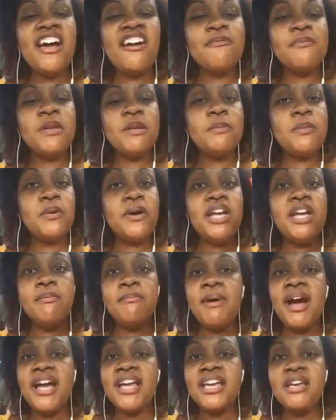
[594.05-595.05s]
have people
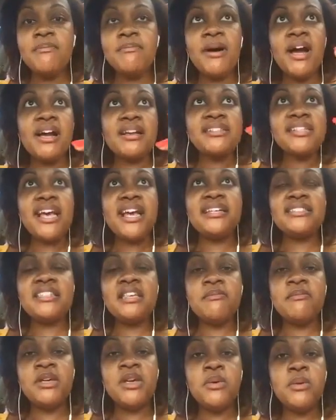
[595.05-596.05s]
in my inbox
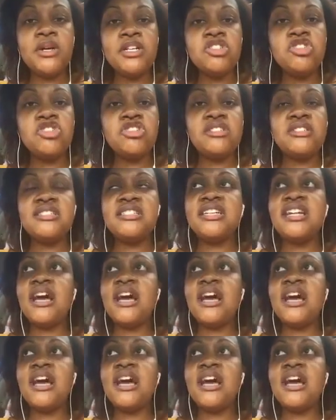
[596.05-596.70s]
asking me questions,